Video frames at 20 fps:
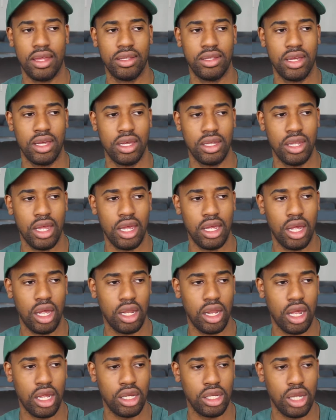
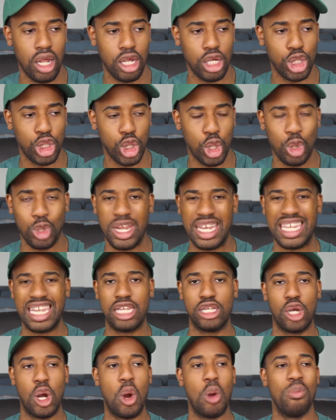They showed a
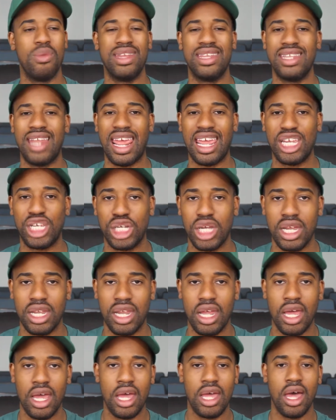determination